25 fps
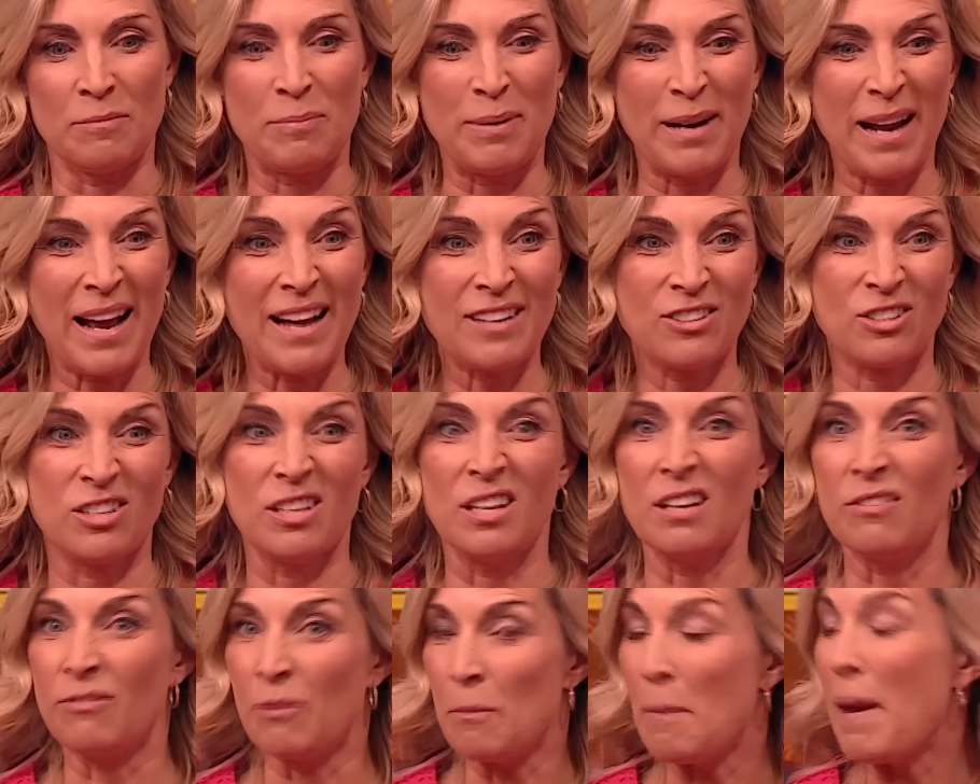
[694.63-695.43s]
But
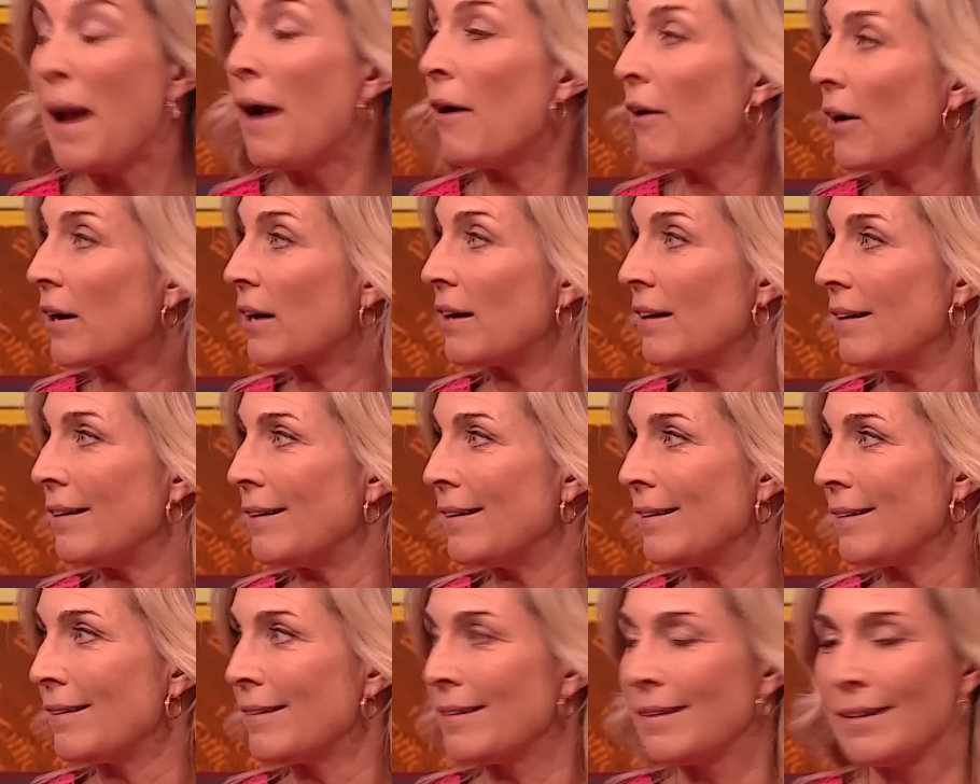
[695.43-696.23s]
actually, if
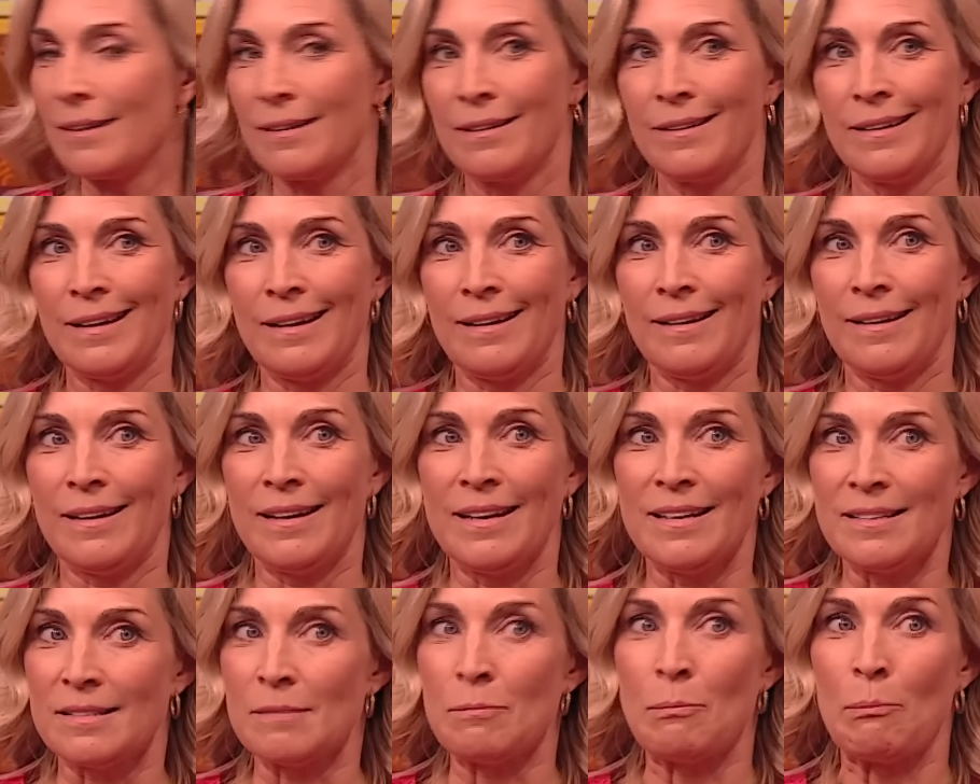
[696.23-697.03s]
America
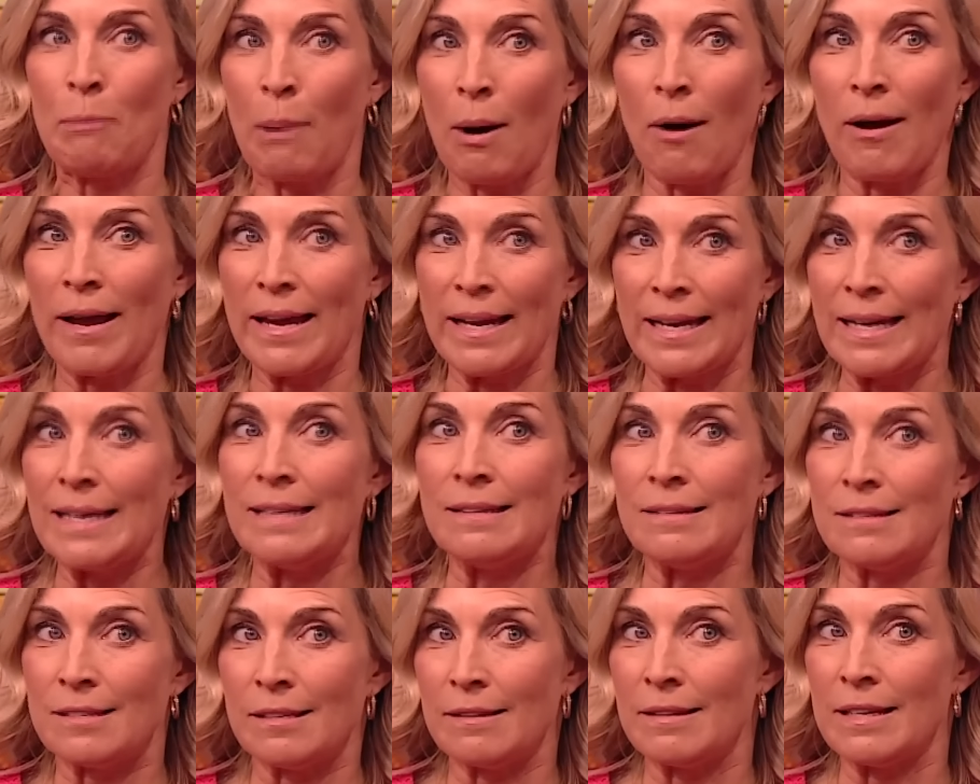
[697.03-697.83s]
isn't buying
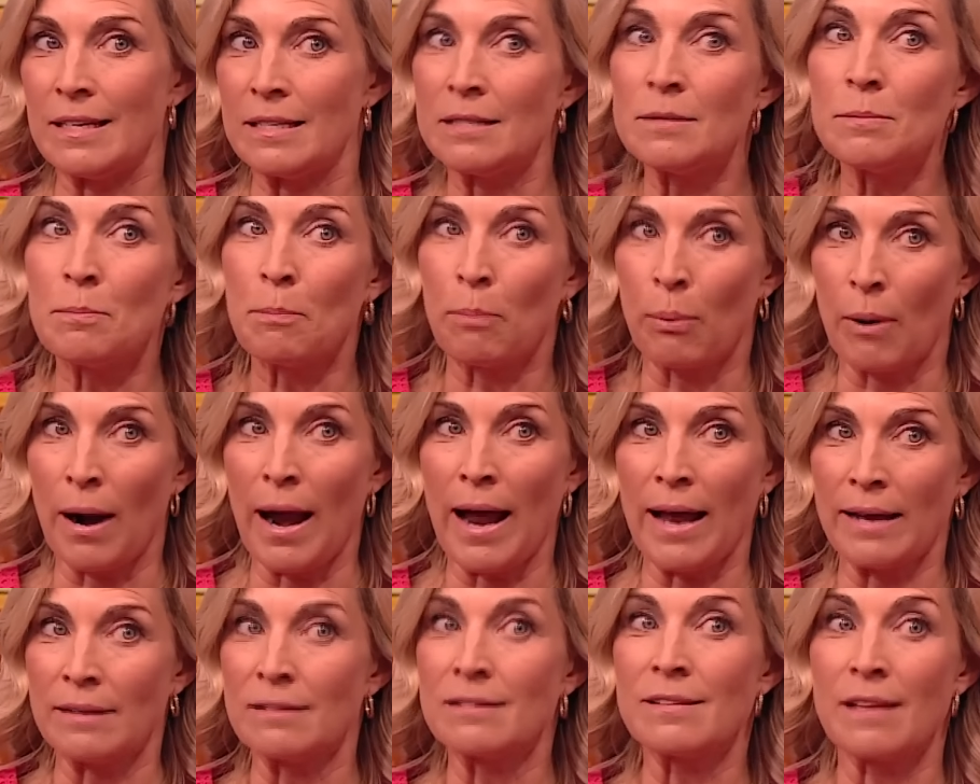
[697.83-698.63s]
into this
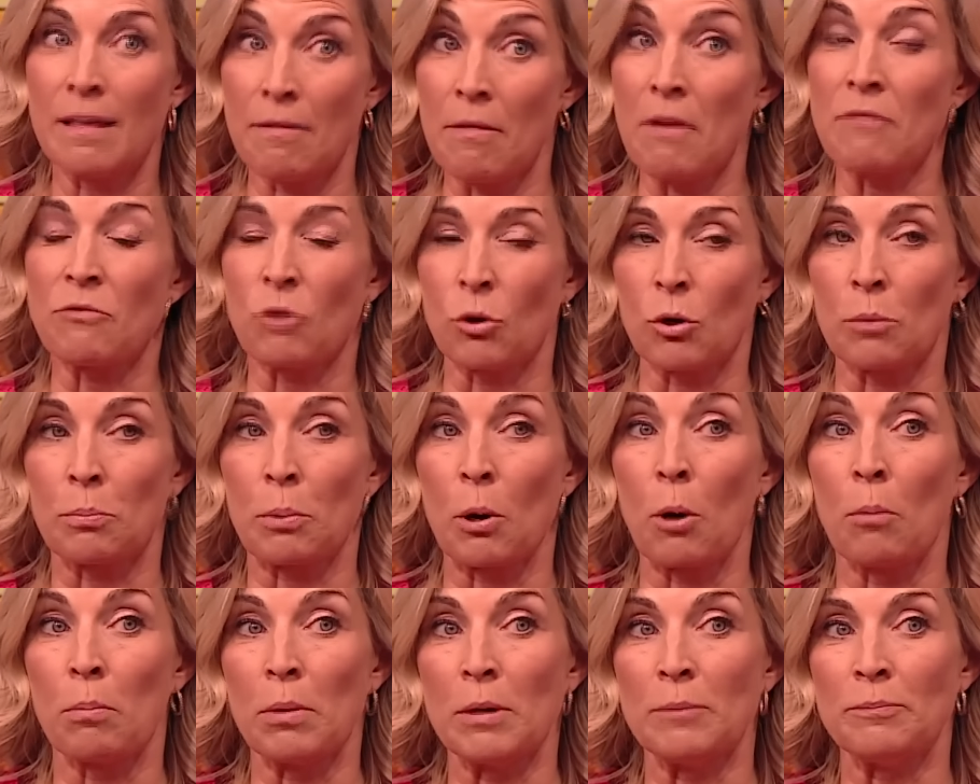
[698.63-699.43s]
brand, then they've got a
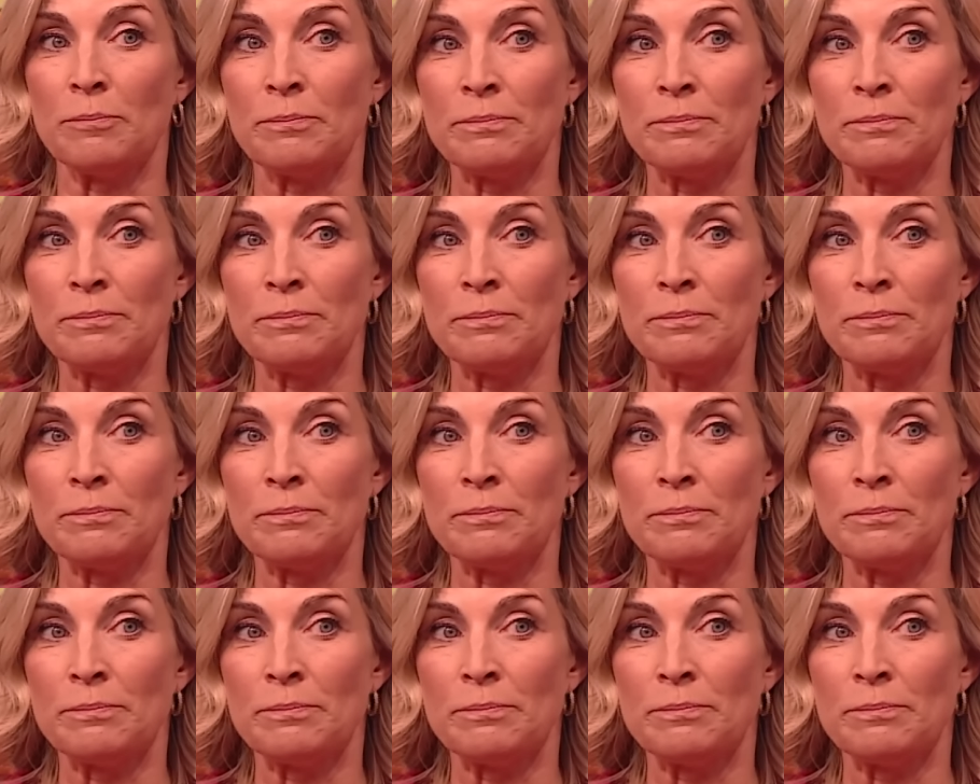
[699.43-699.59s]
problem.